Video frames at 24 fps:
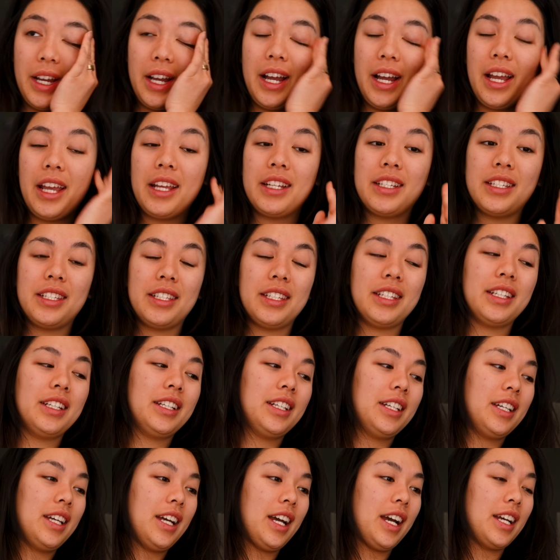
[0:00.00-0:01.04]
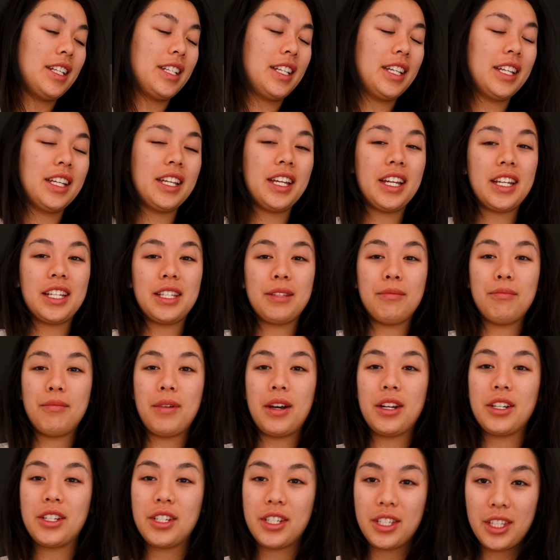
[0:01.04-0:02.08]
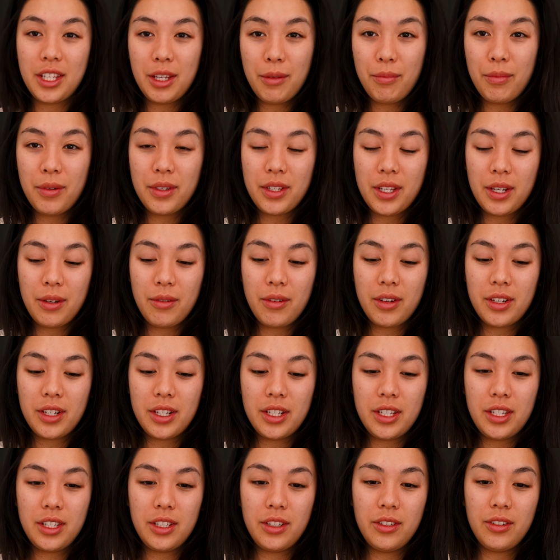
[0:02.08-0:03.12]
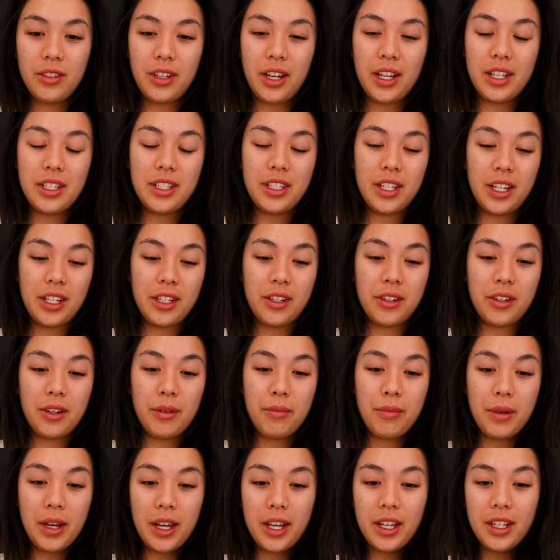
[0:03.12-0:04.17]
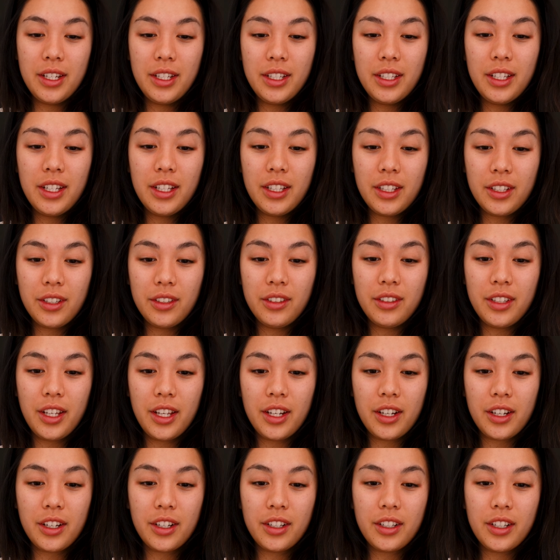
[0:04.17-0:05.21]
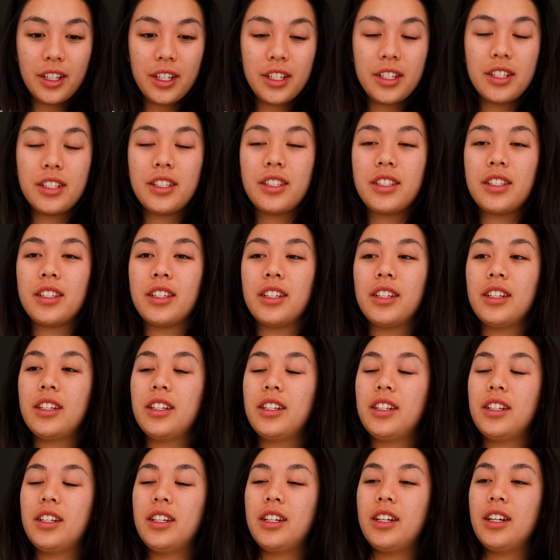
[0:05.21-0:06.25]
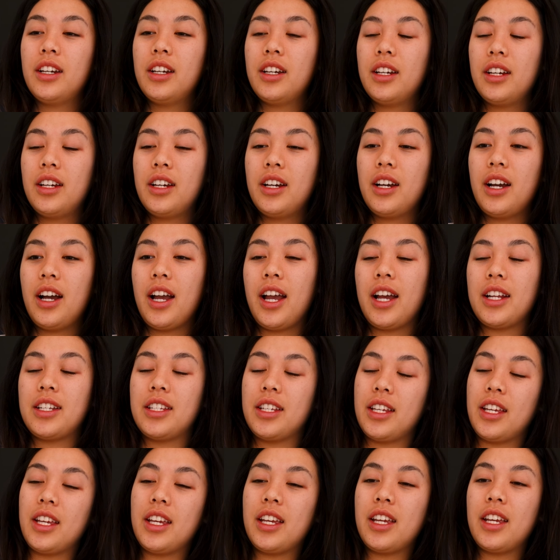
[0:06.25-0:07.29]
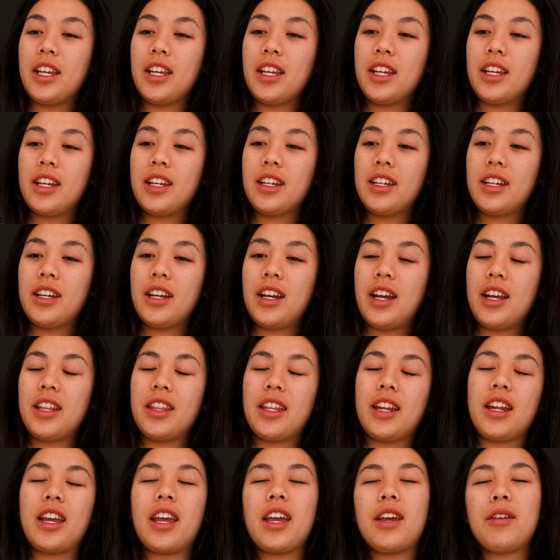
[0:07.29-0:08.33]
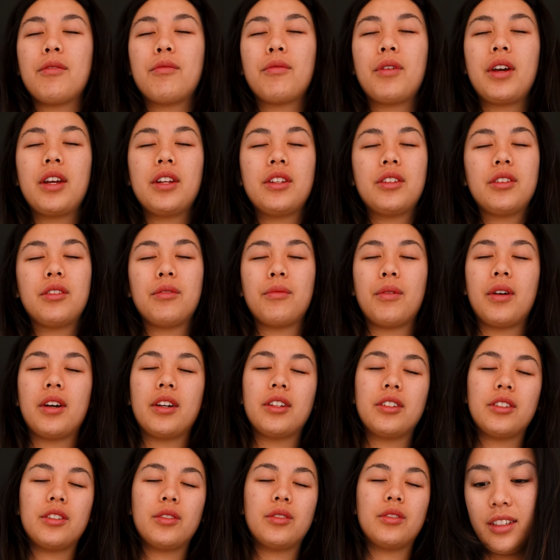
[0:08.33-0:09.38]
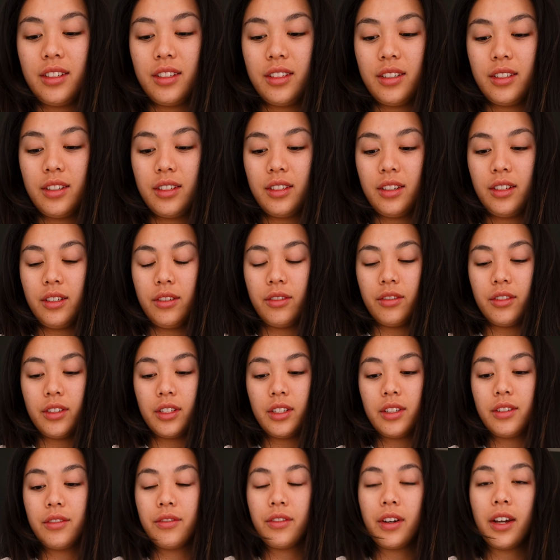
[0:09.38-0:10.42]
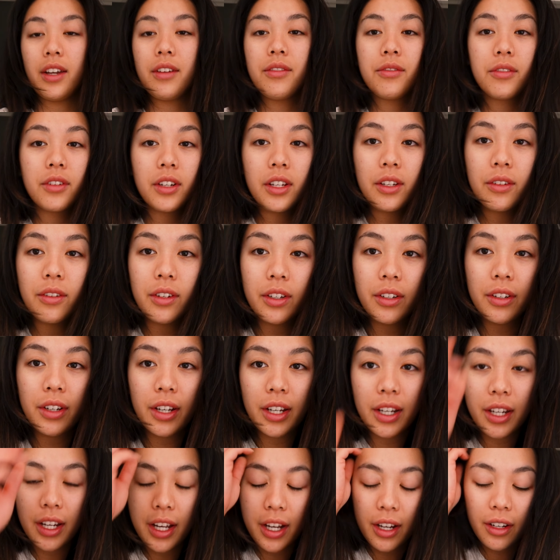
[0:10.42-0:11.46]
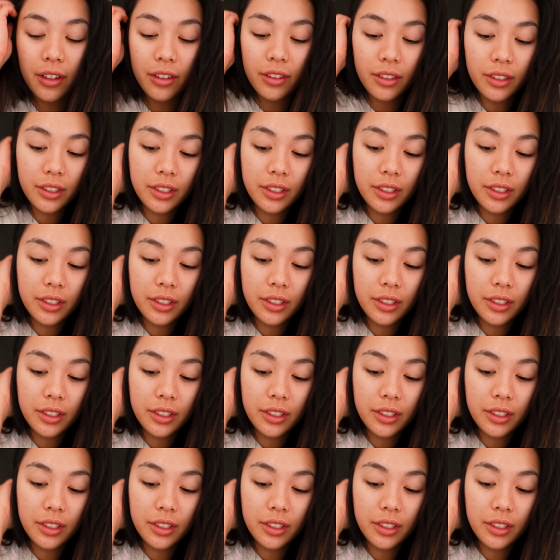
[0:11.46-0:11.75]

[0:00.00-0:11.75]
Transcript: I, I didn't get as much sleep as I wanted to. I did go to bed a little later because I had to eat and then I ate way too much. Oh, it's 5:41 right now.